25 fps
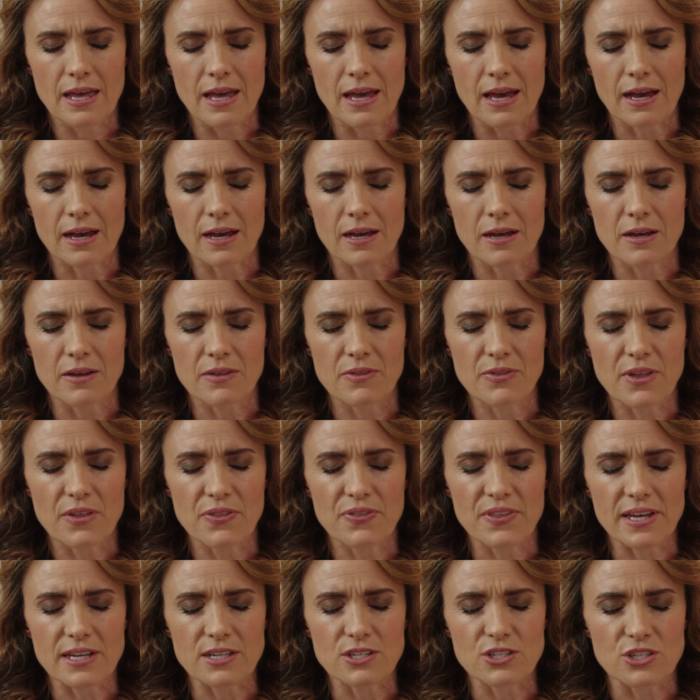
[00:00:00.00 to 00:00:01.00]

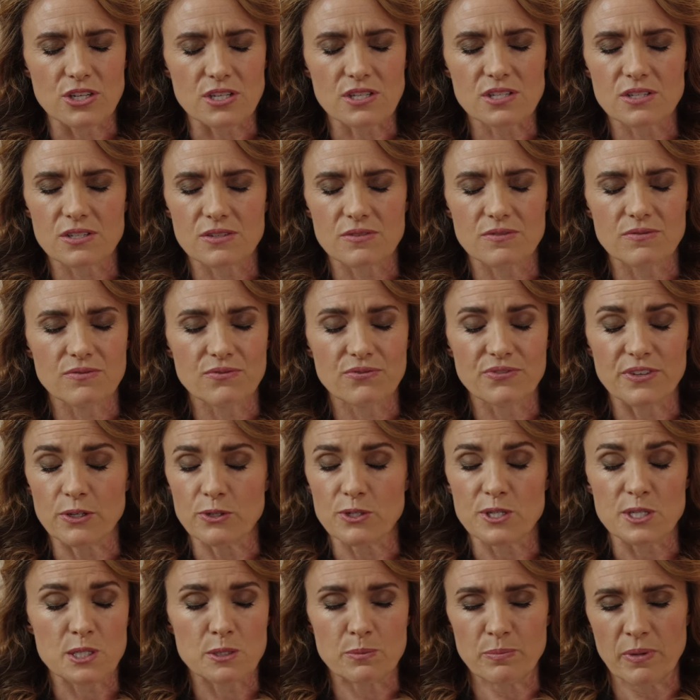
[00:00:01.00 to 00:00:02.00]
that they just feel
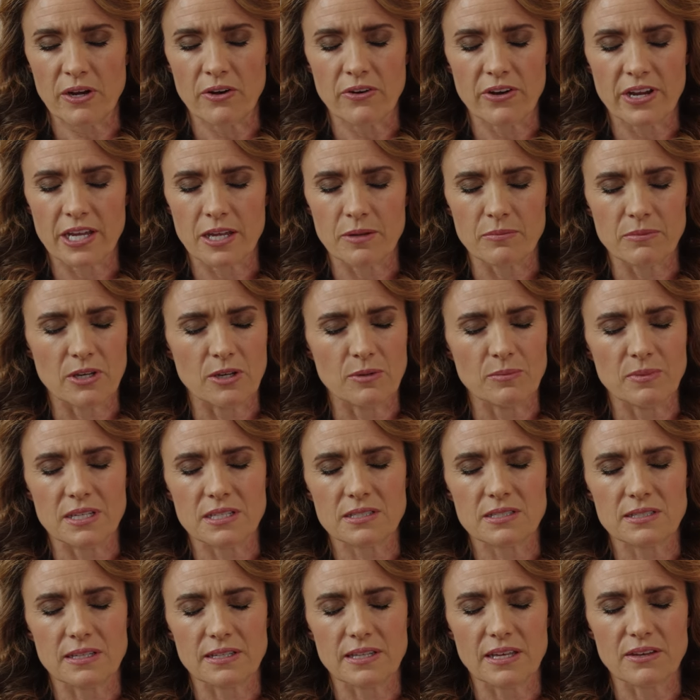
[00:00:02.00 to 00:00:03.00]
despairing in
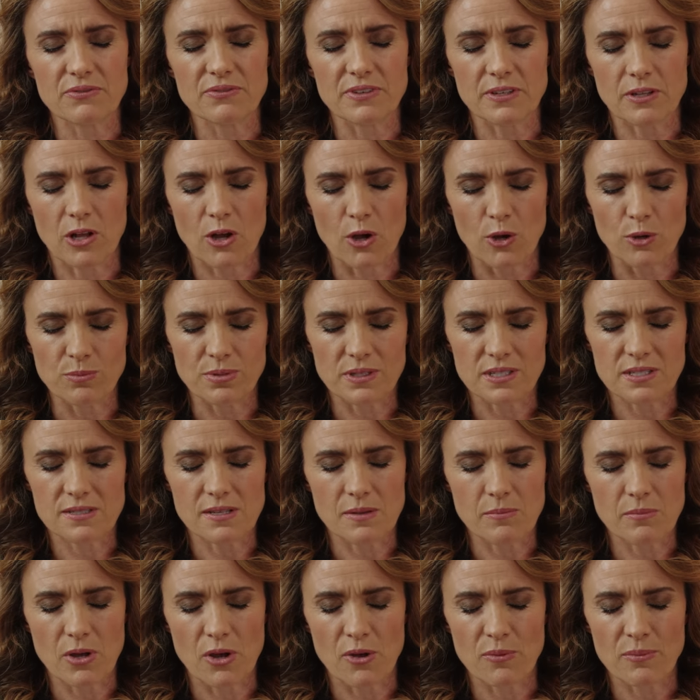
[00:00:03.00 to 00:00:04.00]
moments, that they feel hopeless
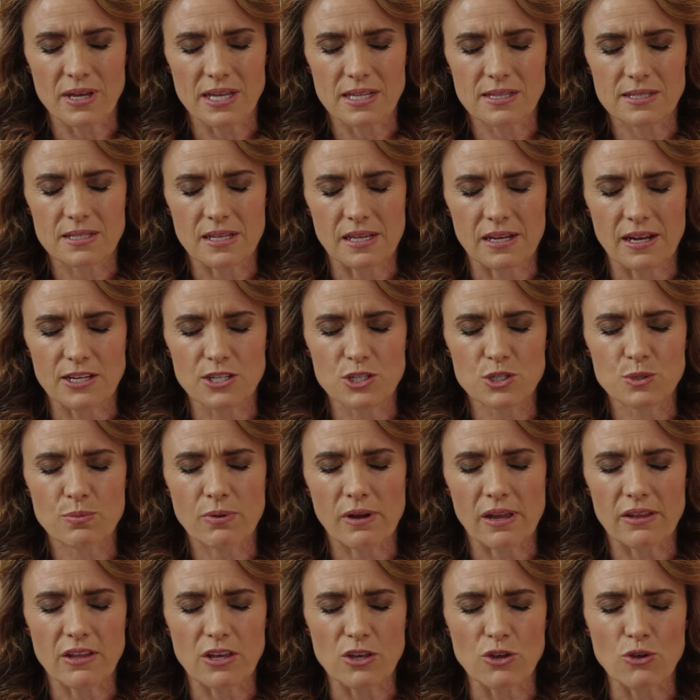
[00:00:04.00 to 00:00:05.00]
in moments. And I just
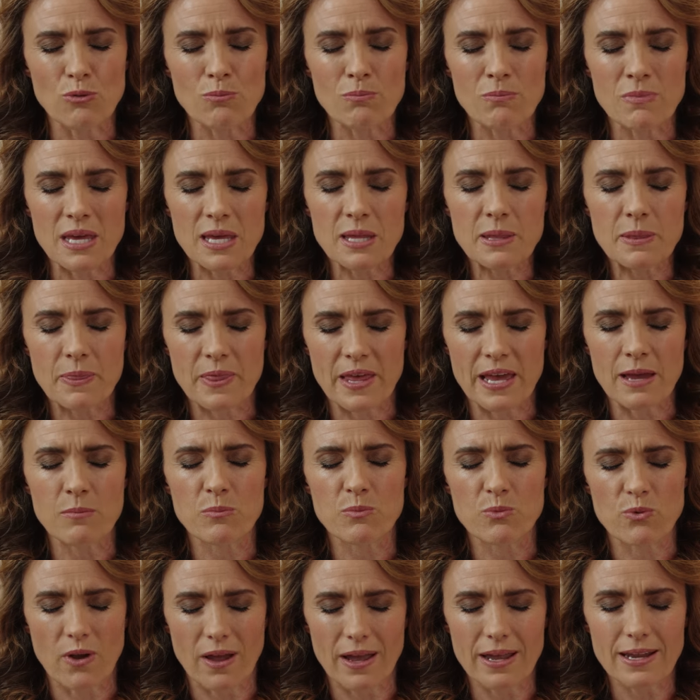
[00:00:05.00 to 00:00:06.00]
pray that you meet
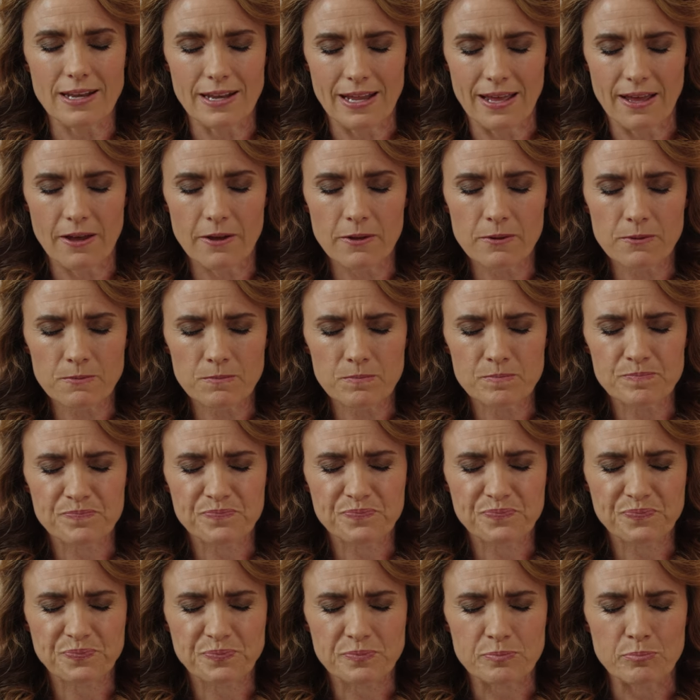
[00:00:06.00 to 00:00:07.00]
them right now
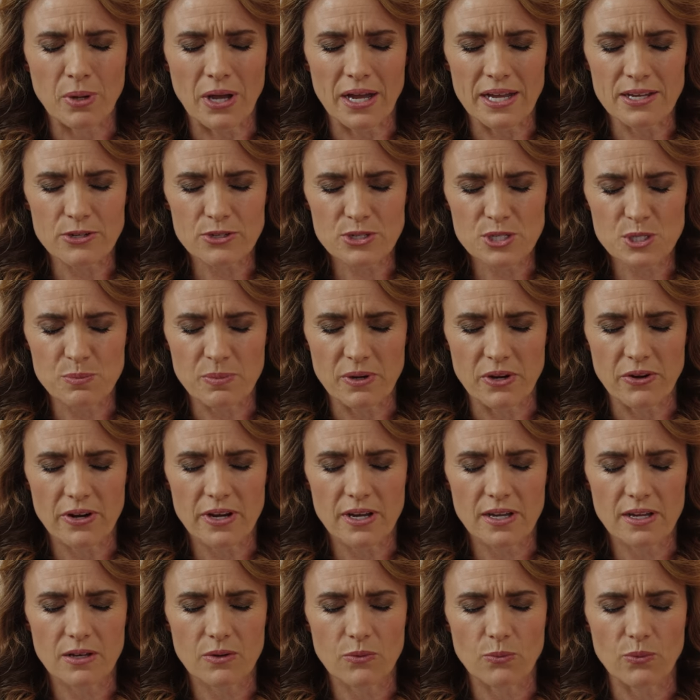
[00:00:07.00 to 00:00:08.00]
by your
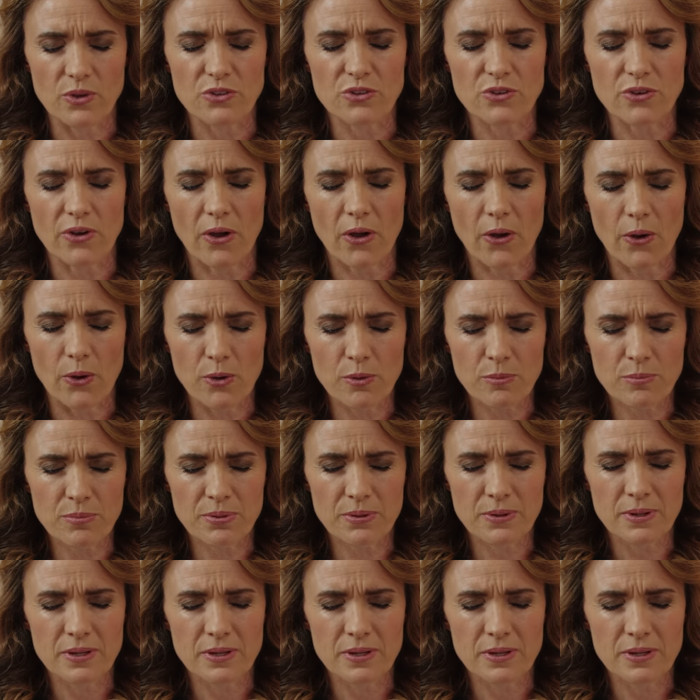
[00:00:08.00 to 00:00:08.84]
Spirit with your hope,